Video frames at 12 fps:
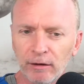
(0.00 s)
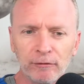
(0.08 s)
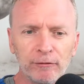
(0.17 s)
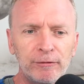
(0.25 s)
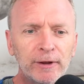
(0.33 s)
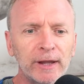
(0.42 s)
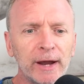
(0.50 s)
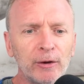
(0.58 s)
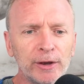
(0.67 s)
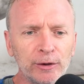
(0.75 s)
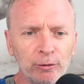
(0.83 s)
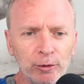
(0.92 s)

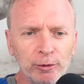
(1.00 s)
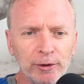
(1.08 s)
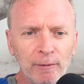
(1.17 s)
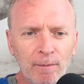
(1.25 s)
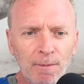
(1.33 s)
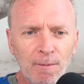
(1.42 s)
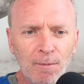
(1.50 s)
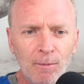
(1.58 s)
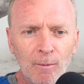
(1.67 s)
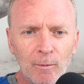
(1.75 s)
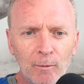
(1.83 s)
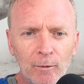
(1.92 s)
valerian root,
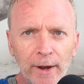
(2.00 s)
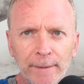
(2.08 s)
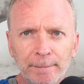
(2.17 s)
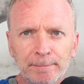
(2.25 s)
right?